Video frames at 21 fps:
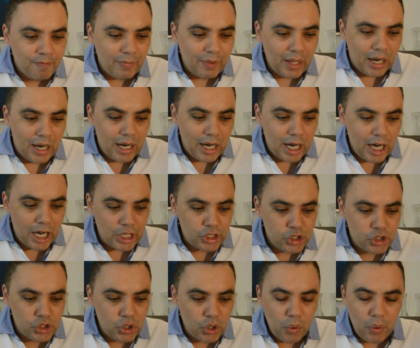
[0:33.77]

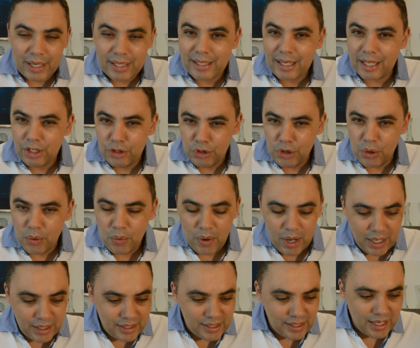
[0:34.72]
So I said, you know
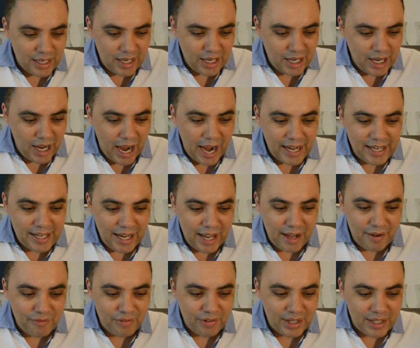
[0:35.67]
what, I
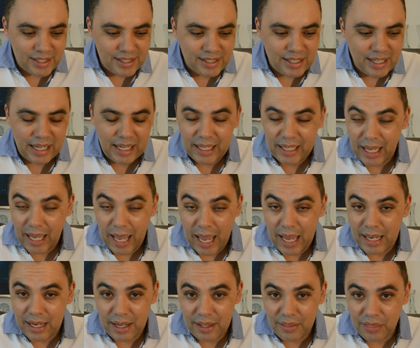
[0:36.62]
never seen
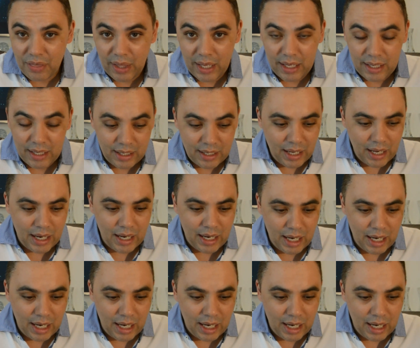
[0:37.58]
anything